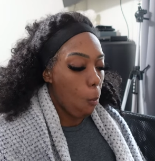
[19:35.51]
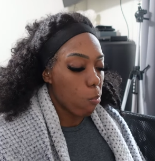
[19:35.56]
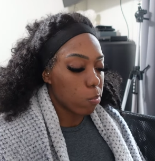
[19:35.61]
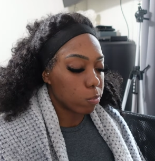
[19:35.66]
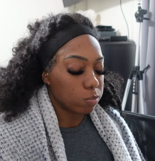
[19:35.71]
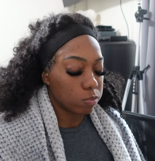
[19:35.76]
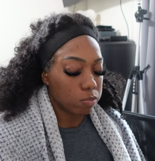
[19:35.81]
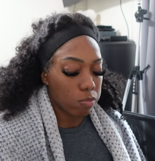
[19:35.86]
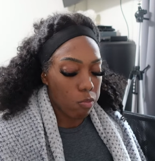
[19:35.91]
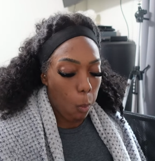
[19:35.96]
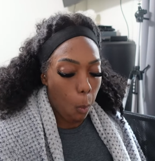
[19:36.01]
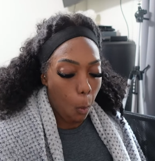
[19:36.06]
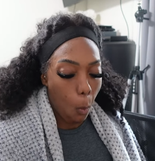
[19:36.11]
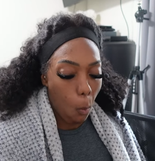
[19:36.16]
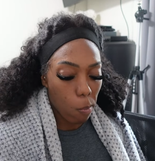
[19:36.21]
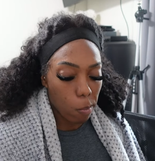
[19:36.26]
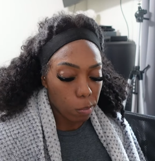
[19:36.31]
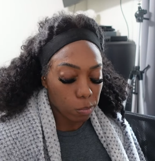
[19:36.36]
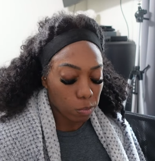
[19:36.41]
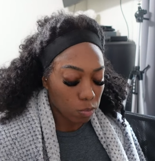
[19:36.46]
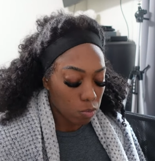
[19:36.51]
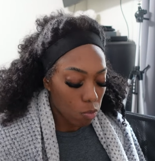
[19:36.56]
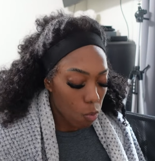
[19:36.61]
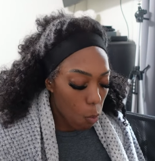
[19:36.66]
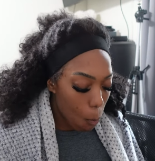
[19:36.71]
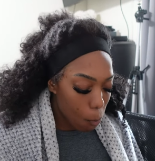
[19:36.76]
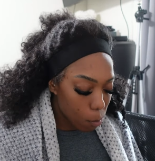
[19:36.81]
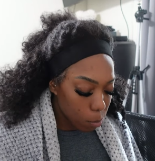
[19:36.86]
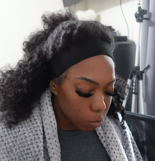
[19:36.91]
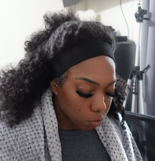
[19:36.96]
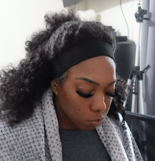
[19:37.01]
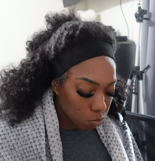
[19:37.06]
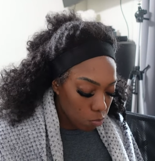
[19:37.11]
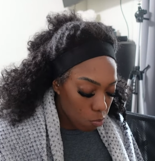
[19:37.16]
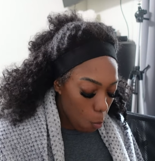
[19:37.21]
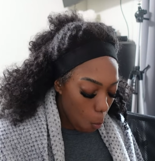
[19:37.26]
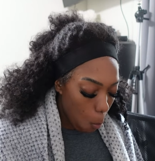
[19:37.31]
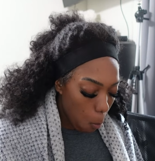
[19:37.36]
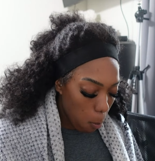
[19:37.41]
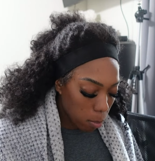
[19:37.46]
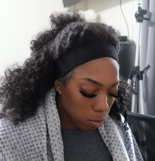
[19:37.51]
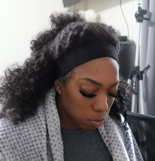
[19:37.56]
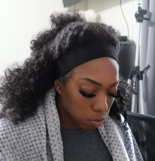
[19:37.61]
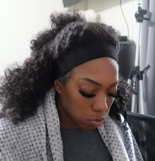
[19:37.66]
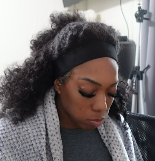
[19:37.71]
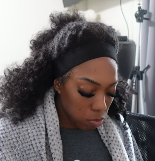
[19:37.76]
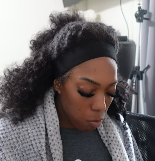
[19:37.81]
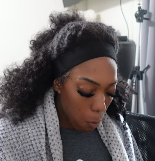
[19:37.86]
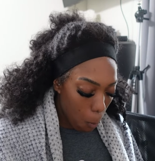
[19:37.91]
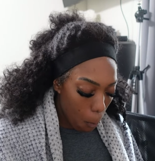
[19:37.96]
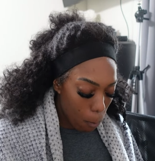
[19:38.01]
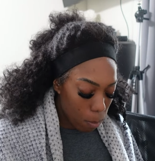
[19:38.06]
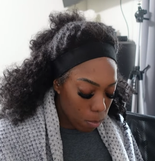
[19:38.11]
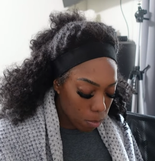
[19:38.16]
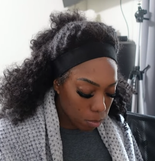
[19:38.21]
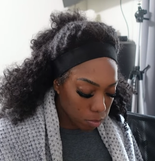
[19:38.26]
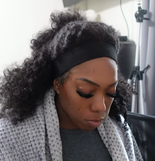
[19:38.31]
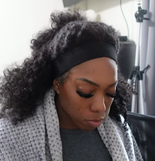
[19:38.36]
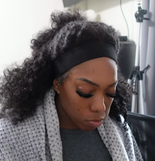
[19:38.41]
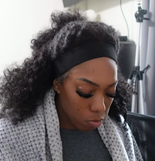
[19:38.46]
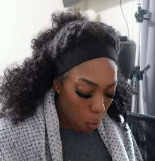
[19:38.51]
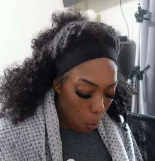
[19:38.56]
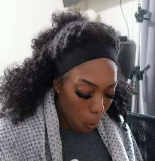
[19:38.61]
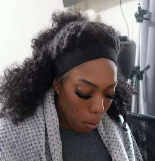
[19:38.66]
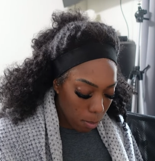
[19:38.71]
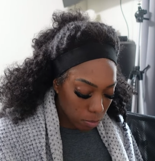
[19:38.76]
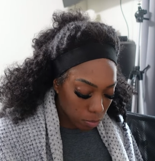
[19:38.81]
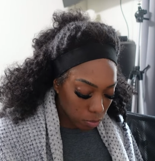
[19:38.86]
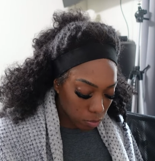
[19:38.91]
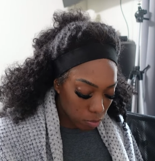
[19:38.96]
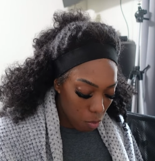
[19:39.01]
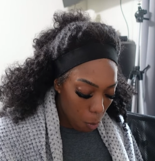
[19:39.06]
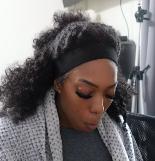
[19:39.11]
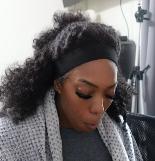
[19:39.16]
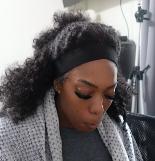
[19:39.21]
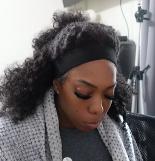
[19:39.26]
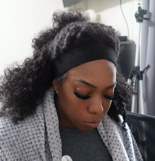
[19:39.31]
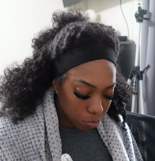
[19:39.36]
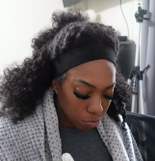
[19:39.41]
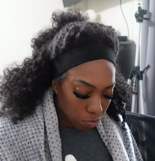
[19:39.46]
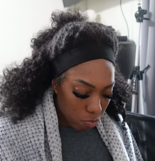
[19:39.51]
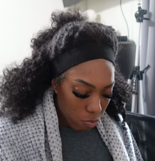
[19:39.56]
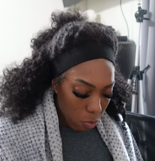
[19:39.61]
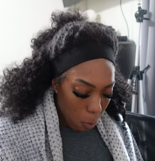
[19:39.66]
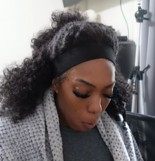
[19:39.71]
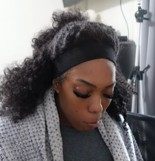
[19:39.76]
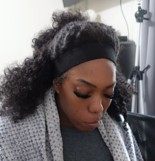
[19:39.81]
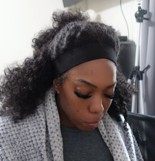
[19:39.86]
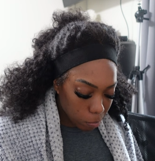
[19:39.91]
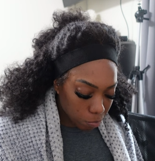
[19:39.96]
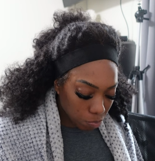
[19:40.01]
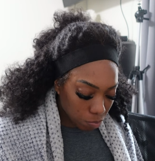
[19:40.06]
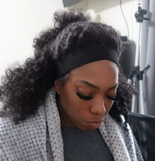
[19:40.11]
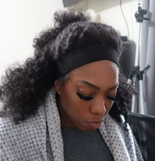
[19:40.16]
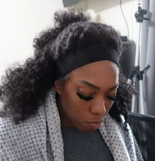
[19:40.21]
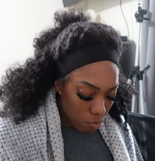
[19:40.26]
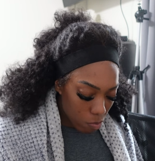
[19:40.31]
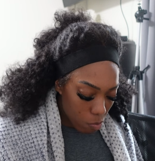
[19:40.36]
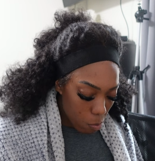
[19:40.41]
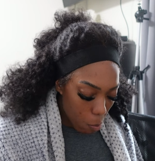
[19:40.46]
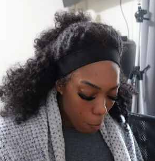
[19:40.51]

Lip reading: No one is speaking in this clip.